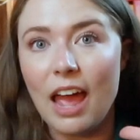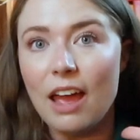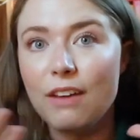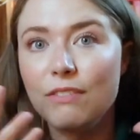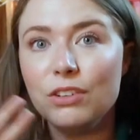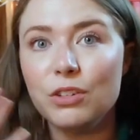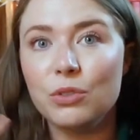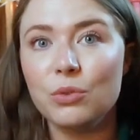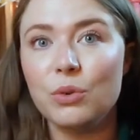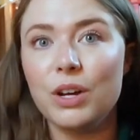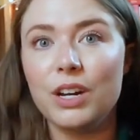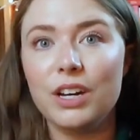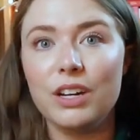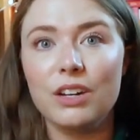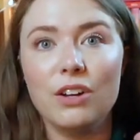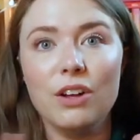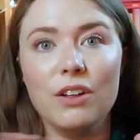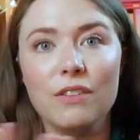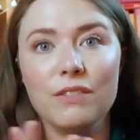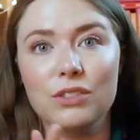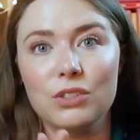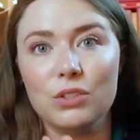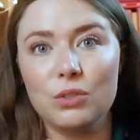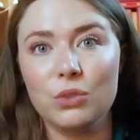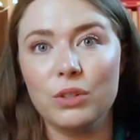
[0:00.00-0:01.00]
everyone in
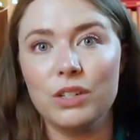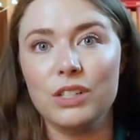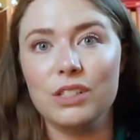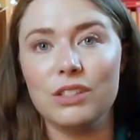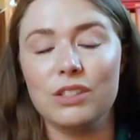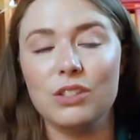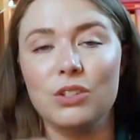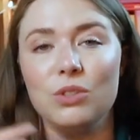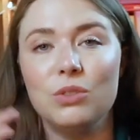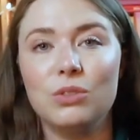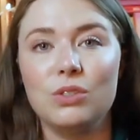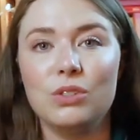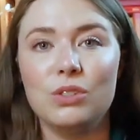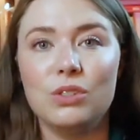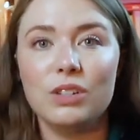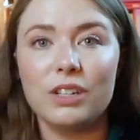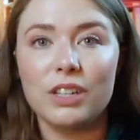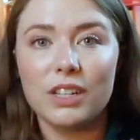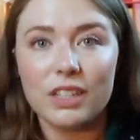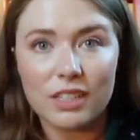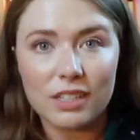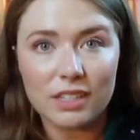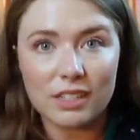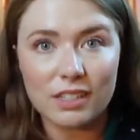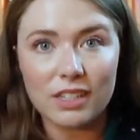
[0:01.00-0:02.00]
all the stories, and you still
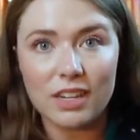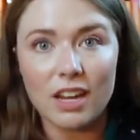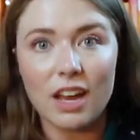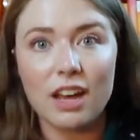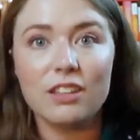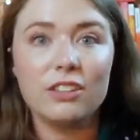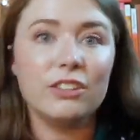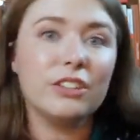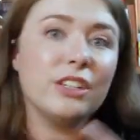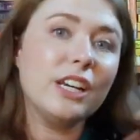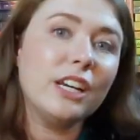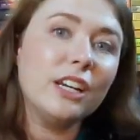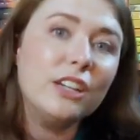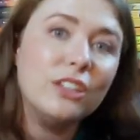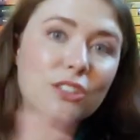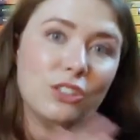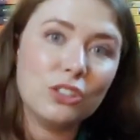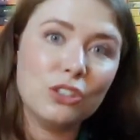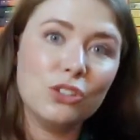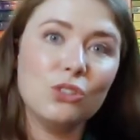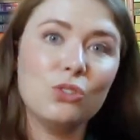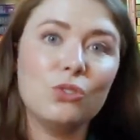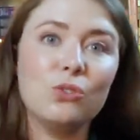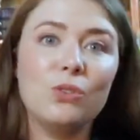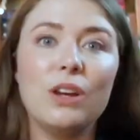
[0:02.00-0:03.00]
get to see other
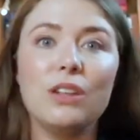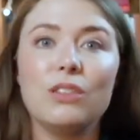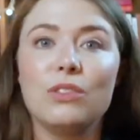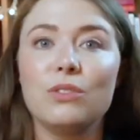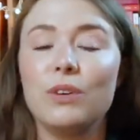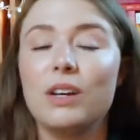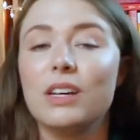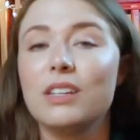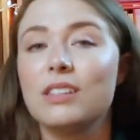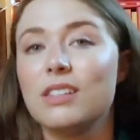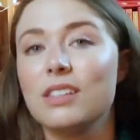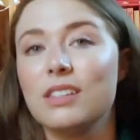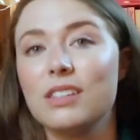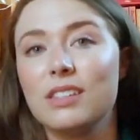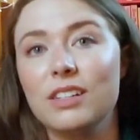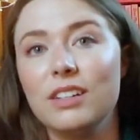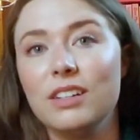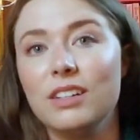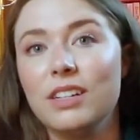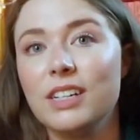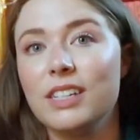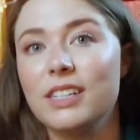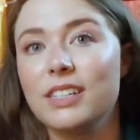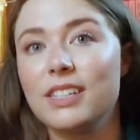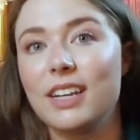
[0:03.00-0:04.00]
characters throughout the rest of the
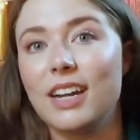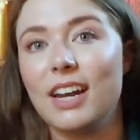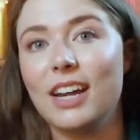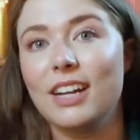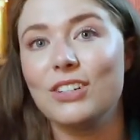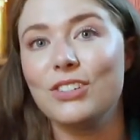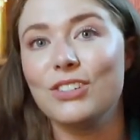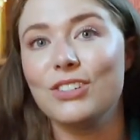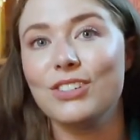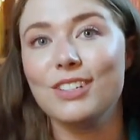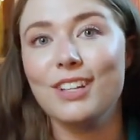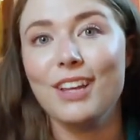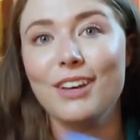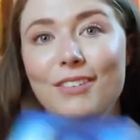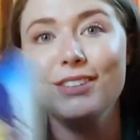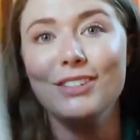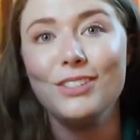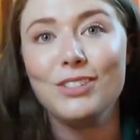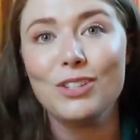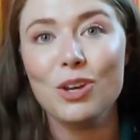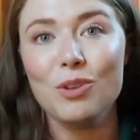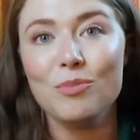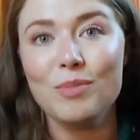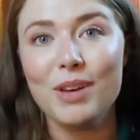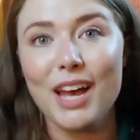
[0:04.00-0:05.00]
series, and I just love it
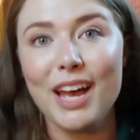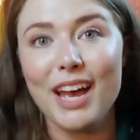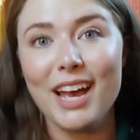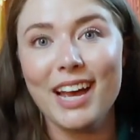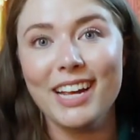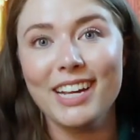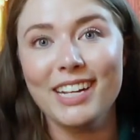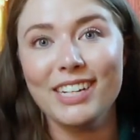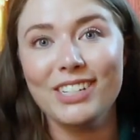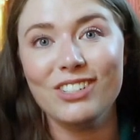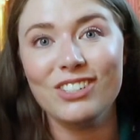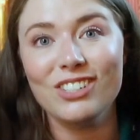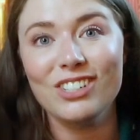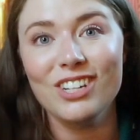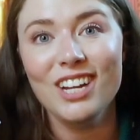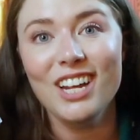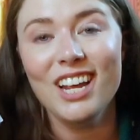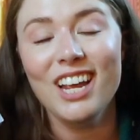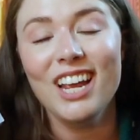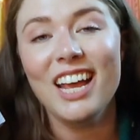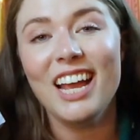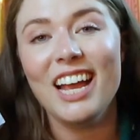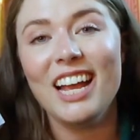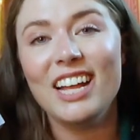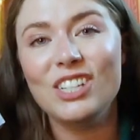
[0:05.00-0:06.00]
so much.
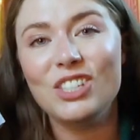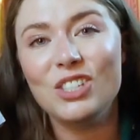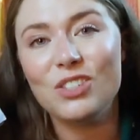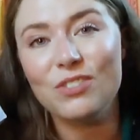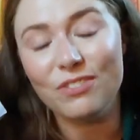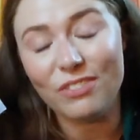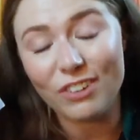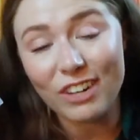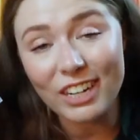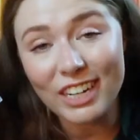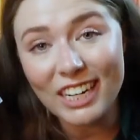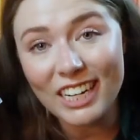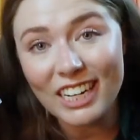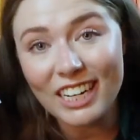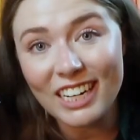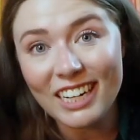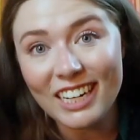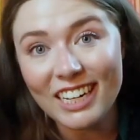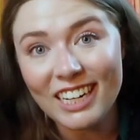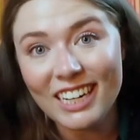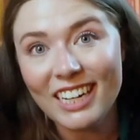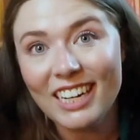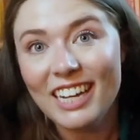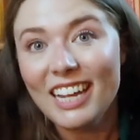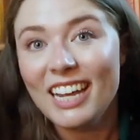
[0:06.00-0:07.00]
It's
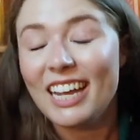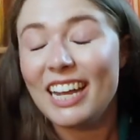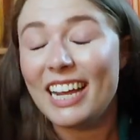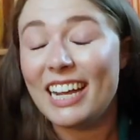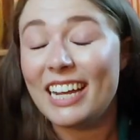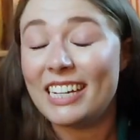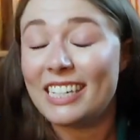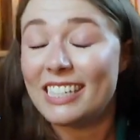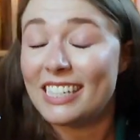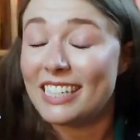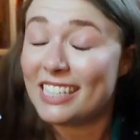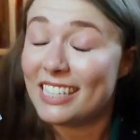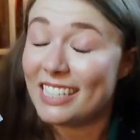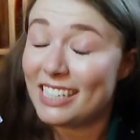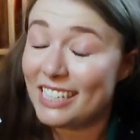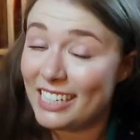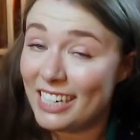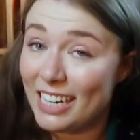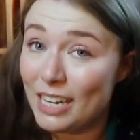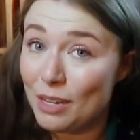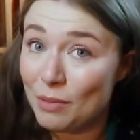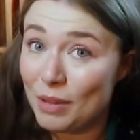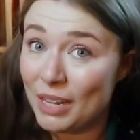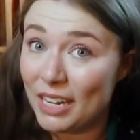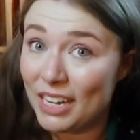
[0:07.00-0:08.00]
funny, it's
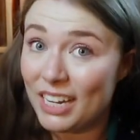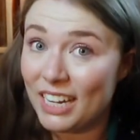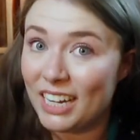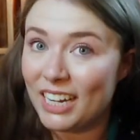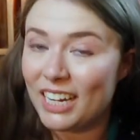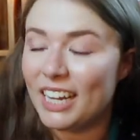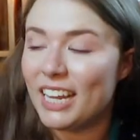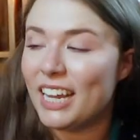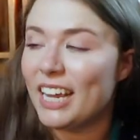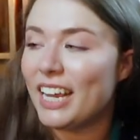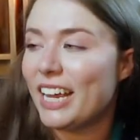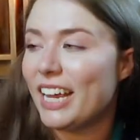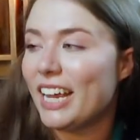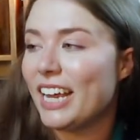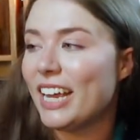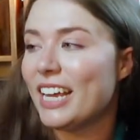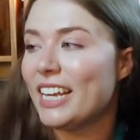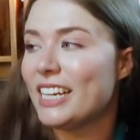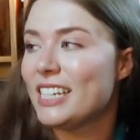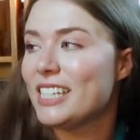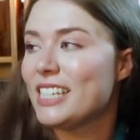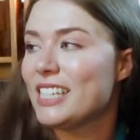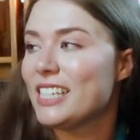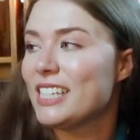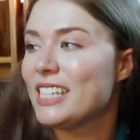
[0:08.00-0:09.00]
steamy,
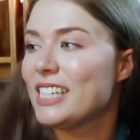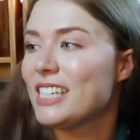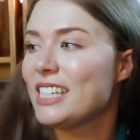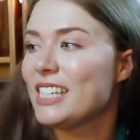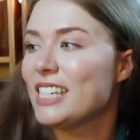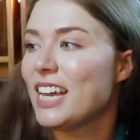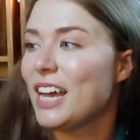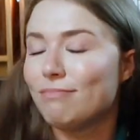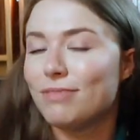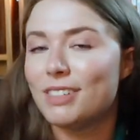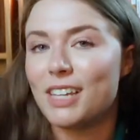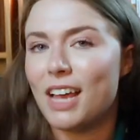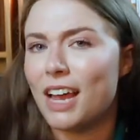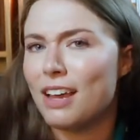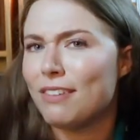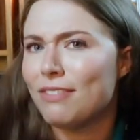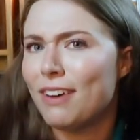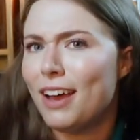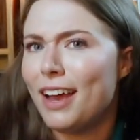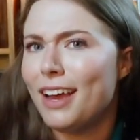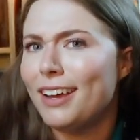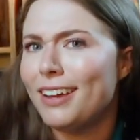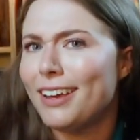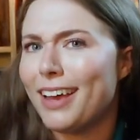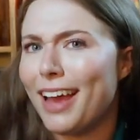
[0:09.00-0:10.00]
it's
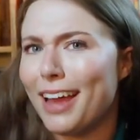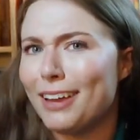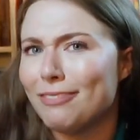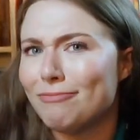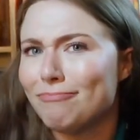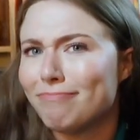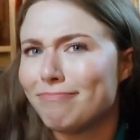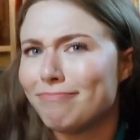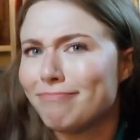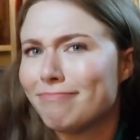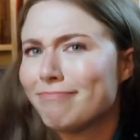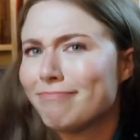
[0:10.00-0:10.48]
sci-fi again.